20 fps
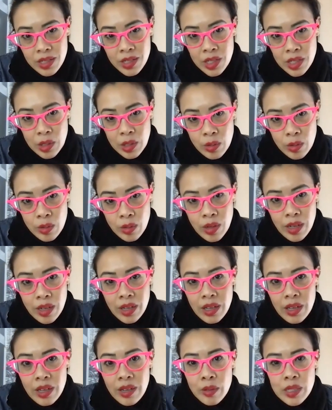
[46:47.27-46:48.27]
So
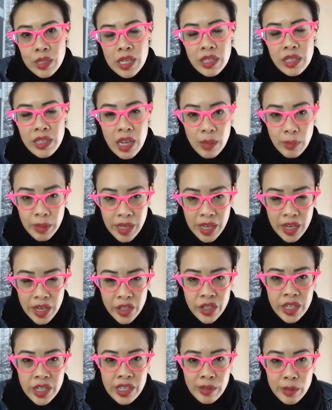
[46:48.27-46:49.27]
it was like an
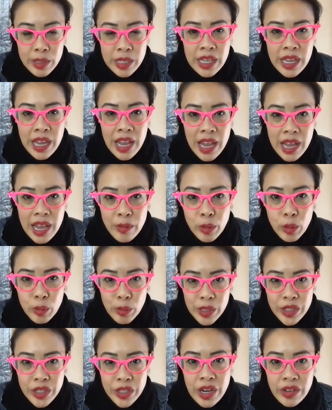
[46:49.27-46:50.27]
application and it was like, hey, we'll
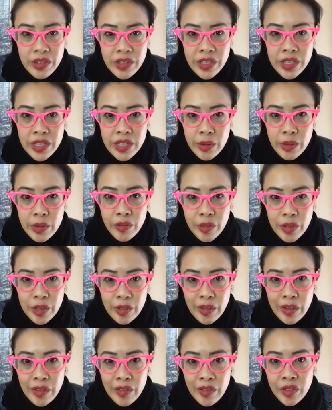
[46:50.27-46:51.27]
reach out to you if
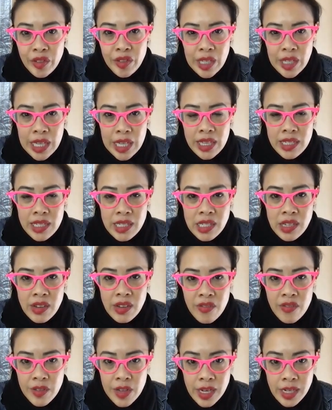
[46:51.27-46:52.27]
we, if we feel like this is a
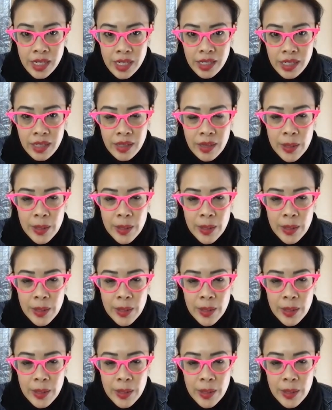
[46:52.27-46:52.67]
fit.